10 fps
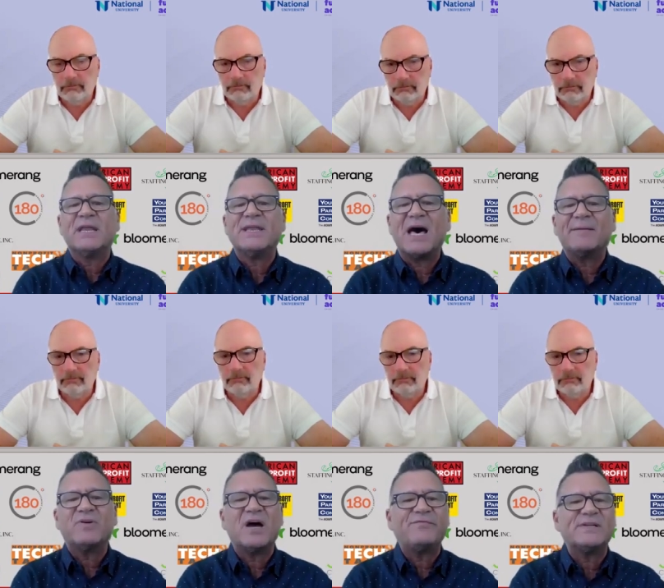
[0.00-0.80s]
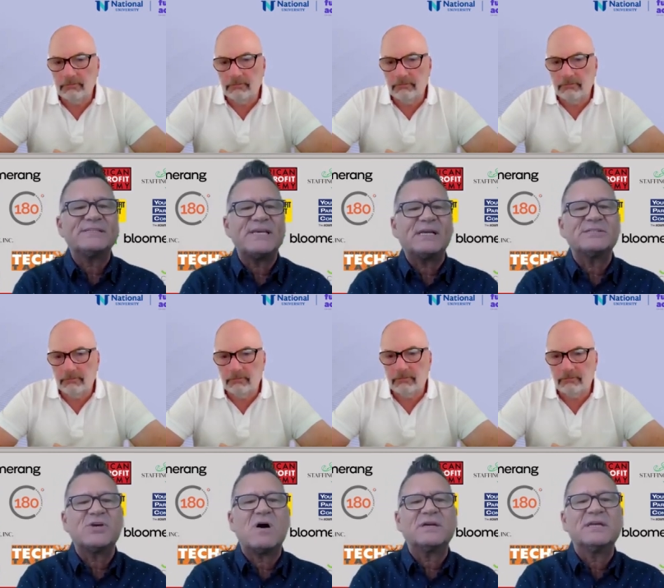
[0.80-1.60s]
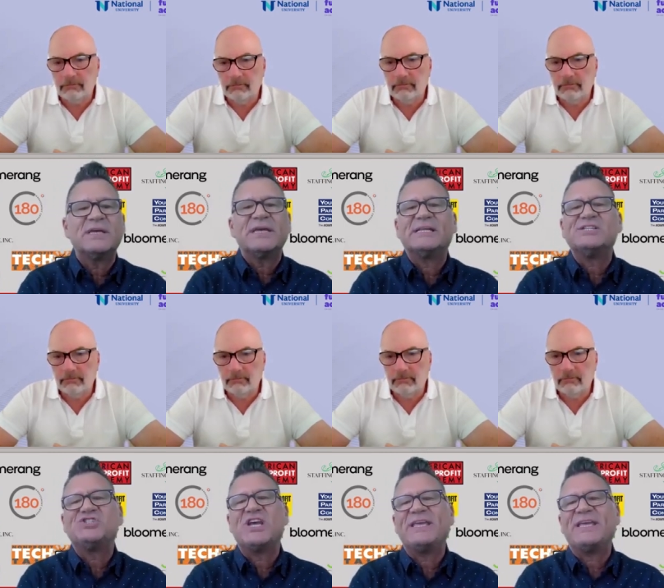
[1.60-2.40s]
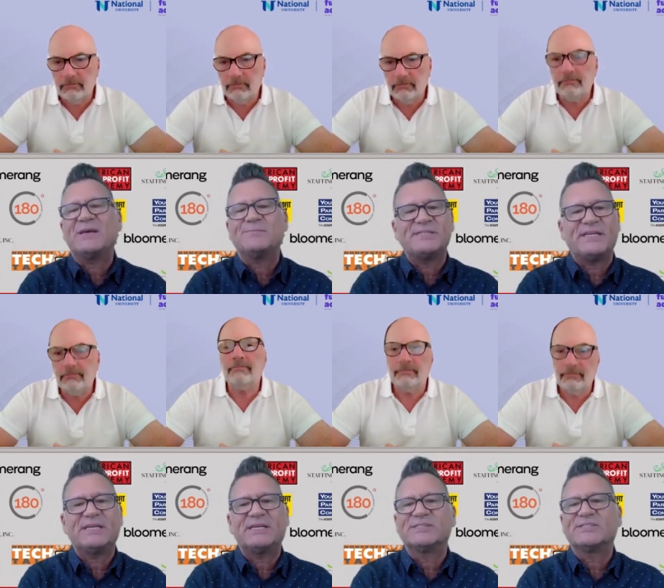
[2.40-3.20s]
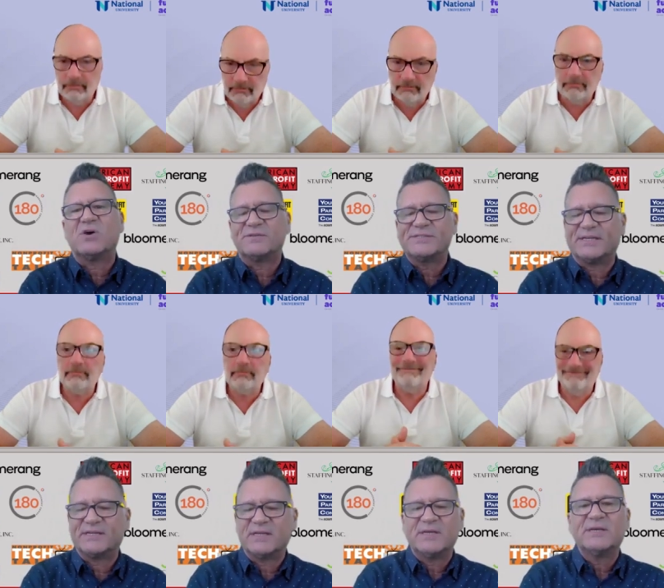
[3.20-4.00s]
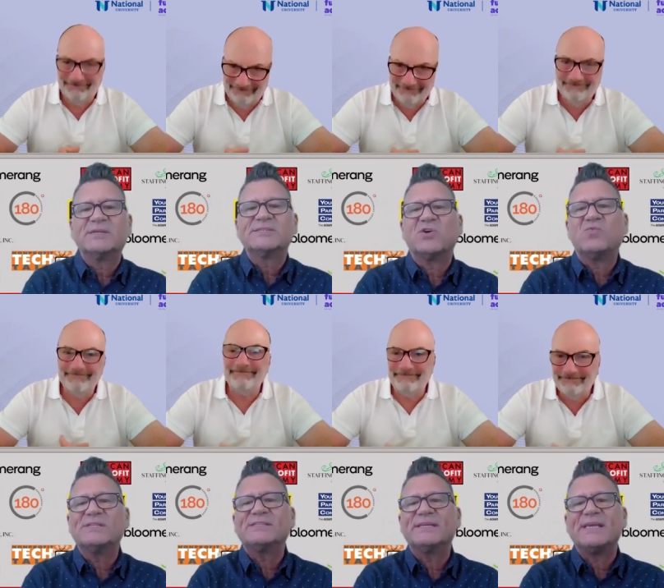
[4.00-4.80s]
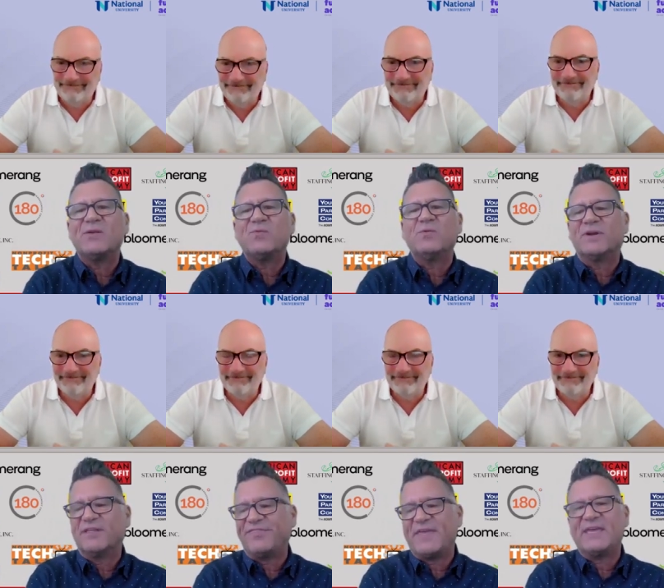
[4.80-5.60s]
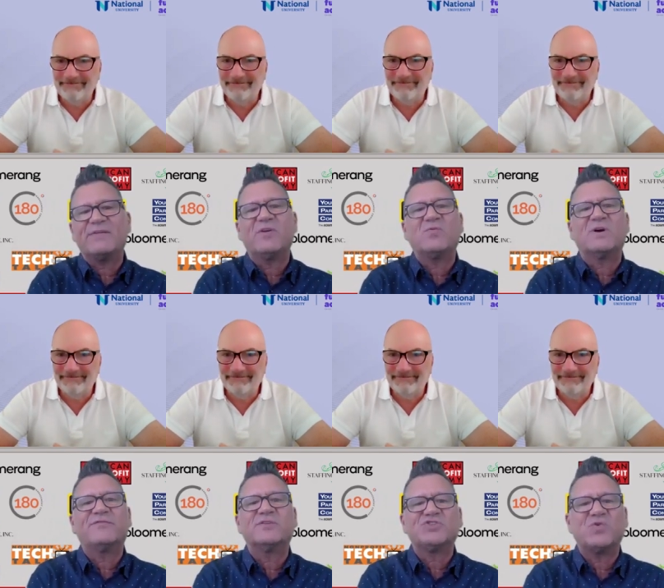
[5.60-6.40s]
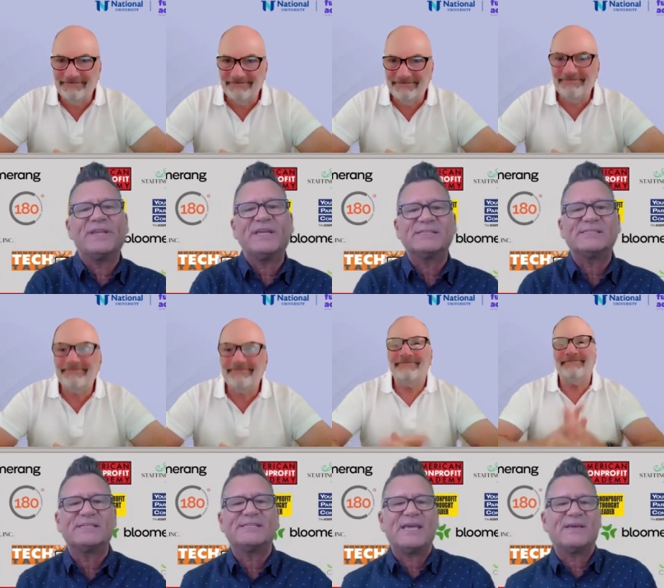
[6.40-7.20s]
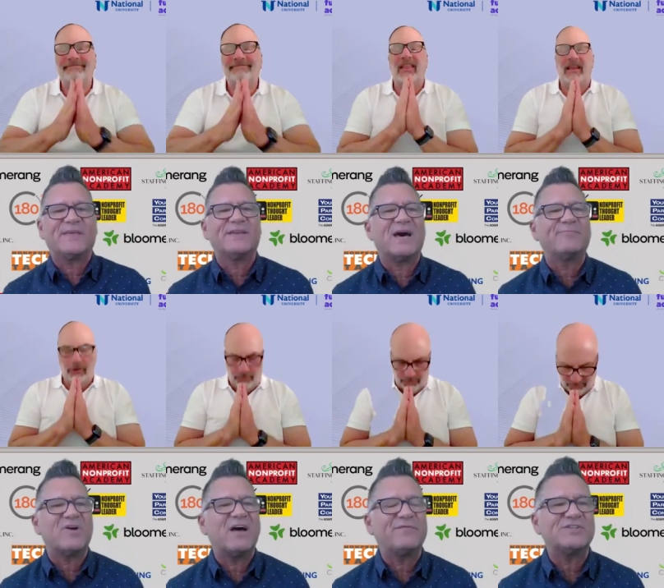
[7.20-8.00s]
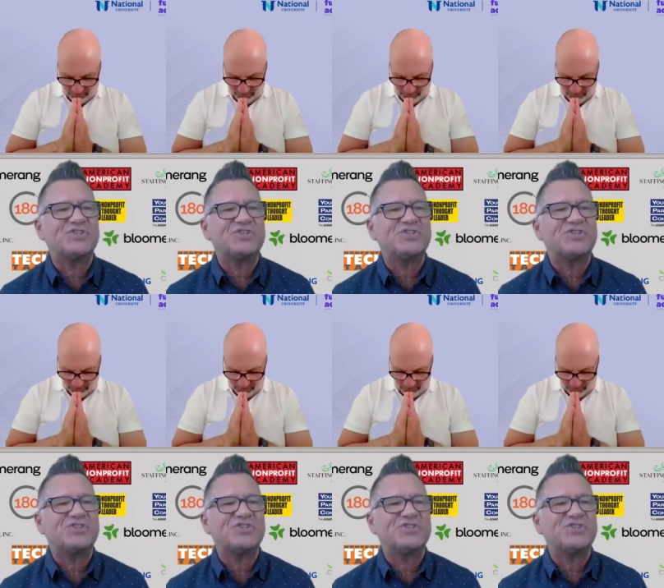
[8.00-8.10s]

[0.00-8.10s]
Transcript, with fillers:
Speaker 1: Nonprofit Tech Talk, and J M T Consulting. So once again, we want to thank everyone for joining us today at the Nonprofit